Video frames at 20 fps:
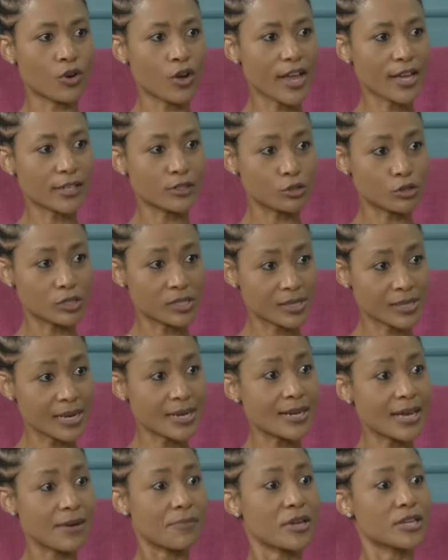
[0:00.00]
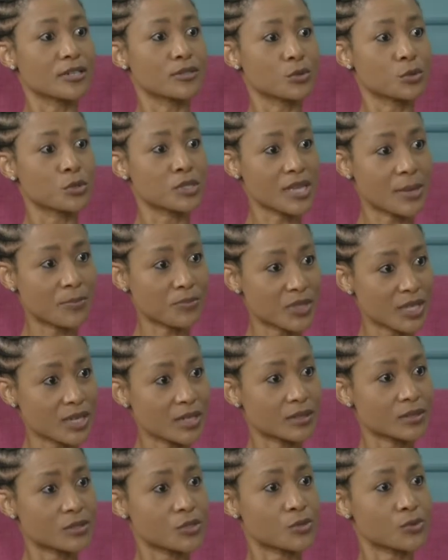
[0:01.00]
had to stand up and do
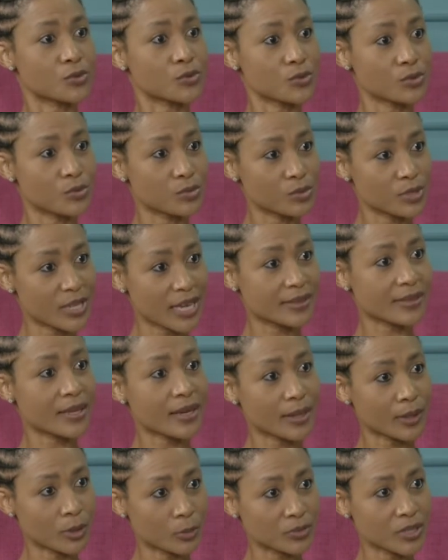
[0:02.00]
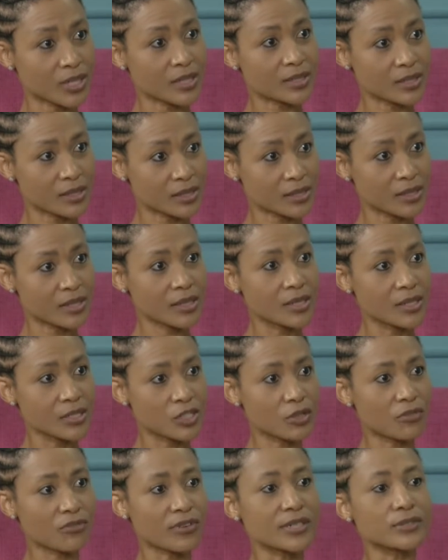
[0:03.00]
something to get the help that
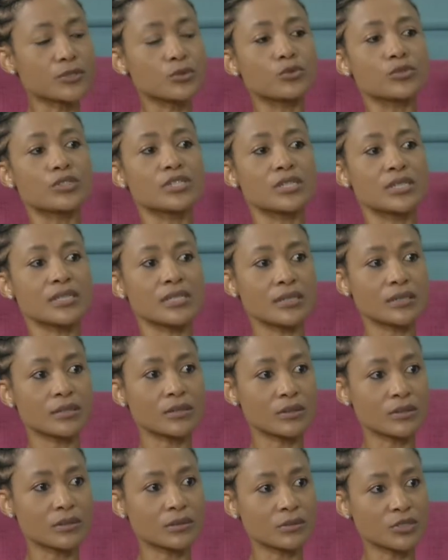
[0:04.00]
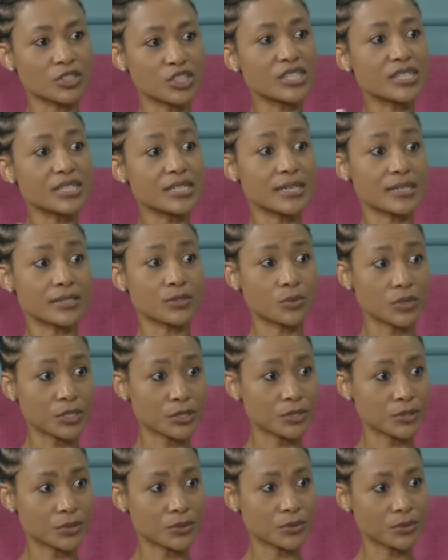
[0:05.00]
she felt she needed
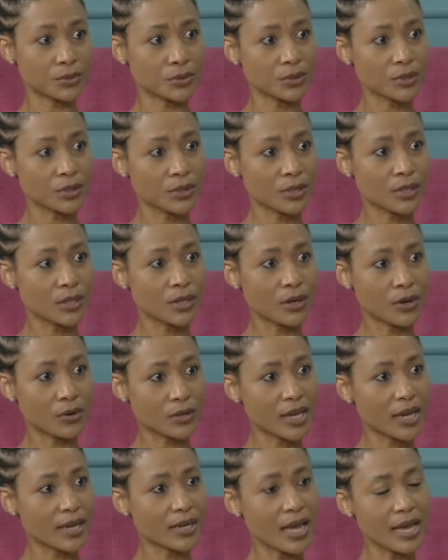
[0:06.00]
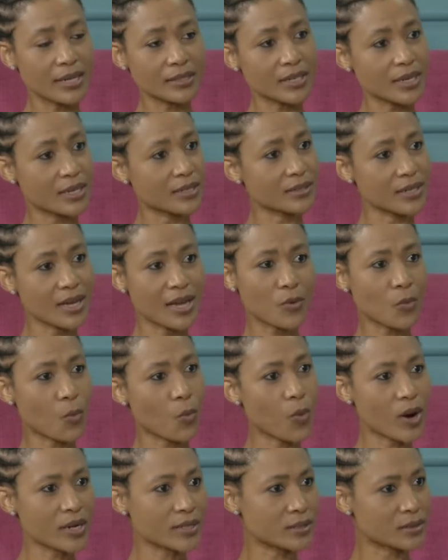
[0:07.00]
with you. Okay, and
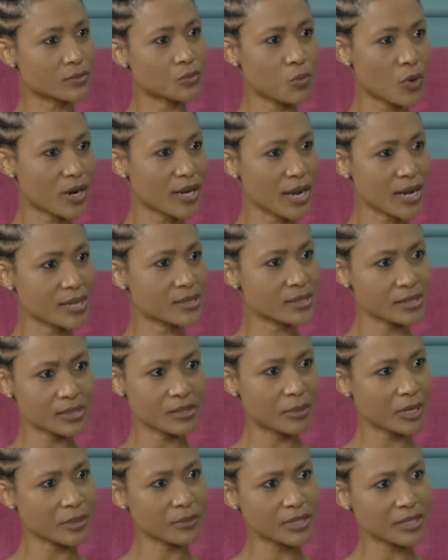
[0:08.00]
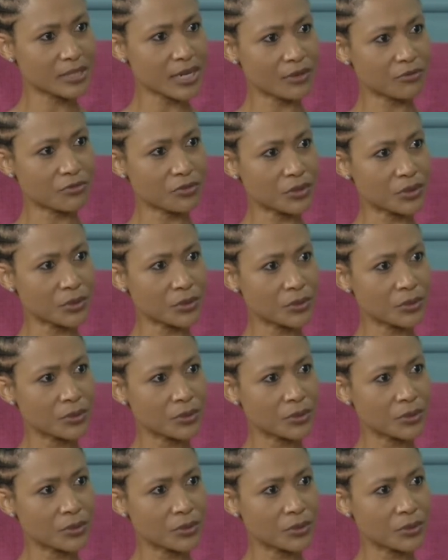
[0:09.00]
what has the department done for you?